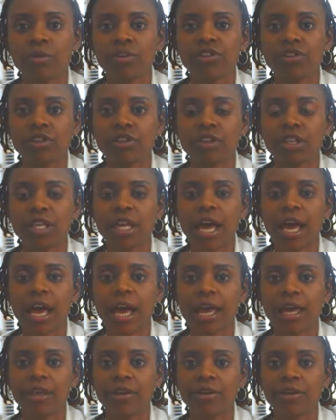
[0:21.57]
we generally
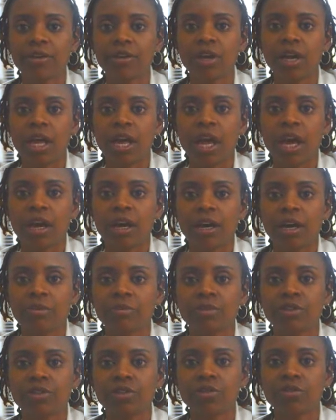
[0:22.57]
hire
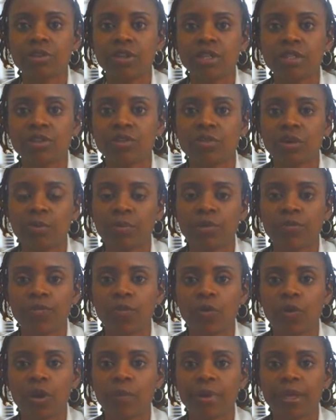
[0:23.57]
um, students who are
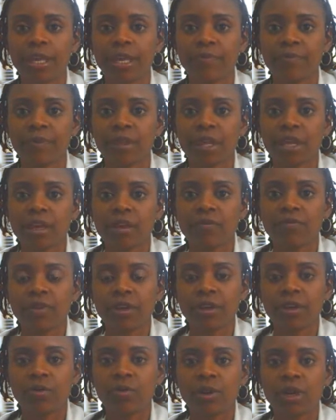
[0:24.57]
performing
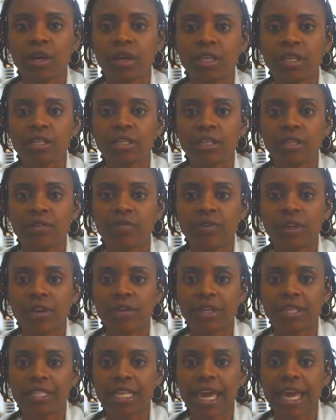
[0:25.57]
very well in
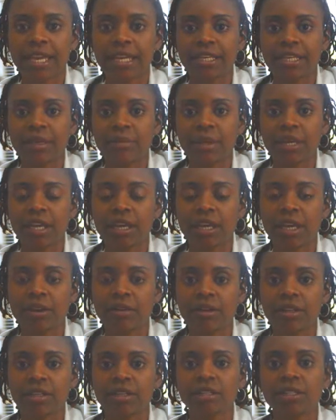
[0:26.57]
various academic
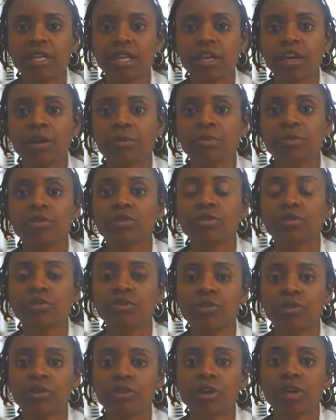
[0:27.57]
areas to help
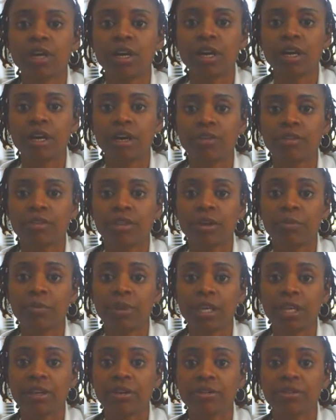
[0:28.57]
tutor uh, their
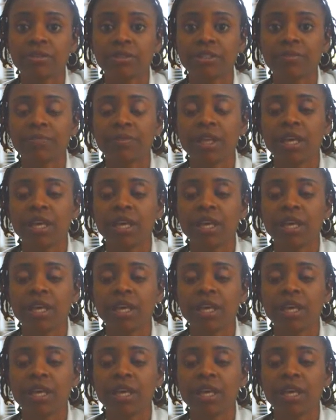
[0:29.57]
peers.